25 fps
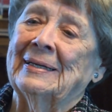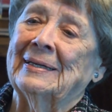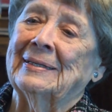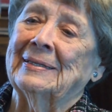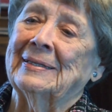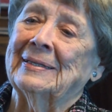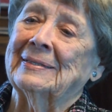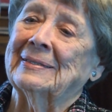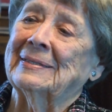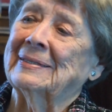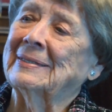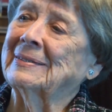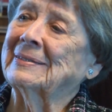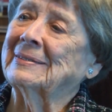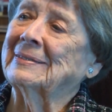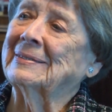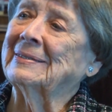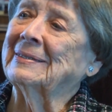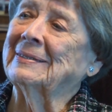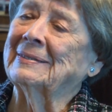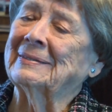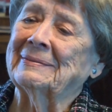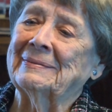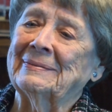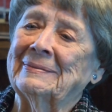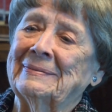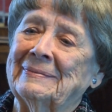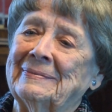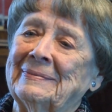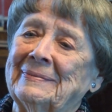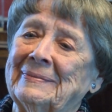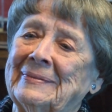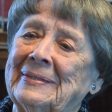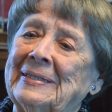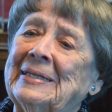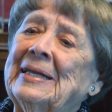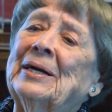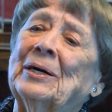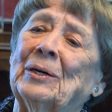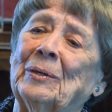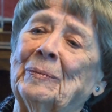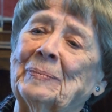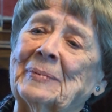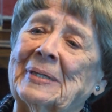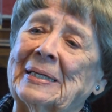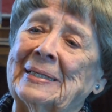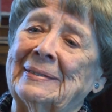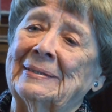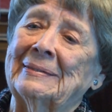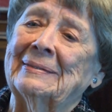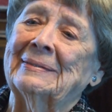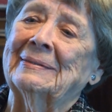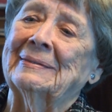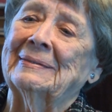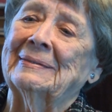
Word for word: And it, it, uh, it helped.